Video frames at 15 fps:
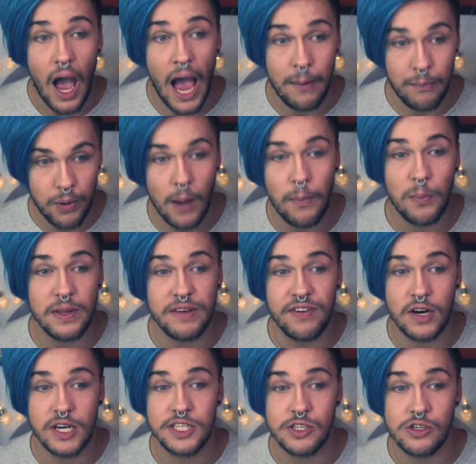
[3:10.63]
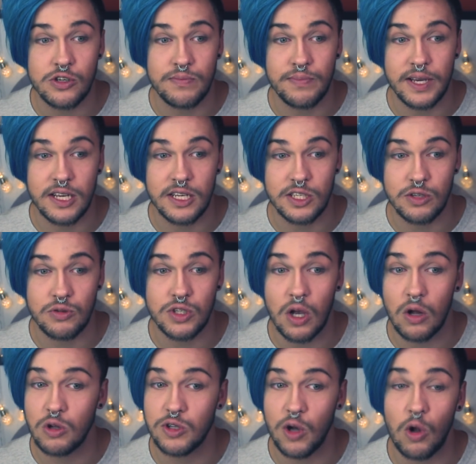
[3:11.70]
And probably very soon because you
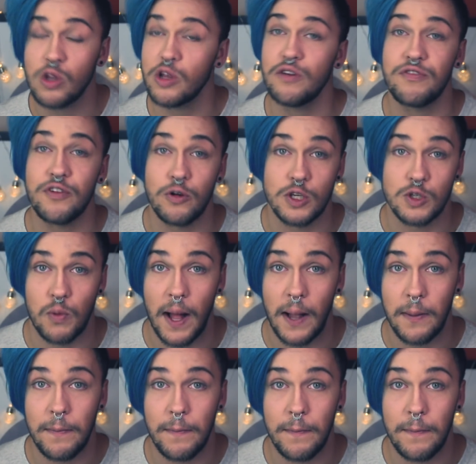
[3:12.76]
sold all your food as well.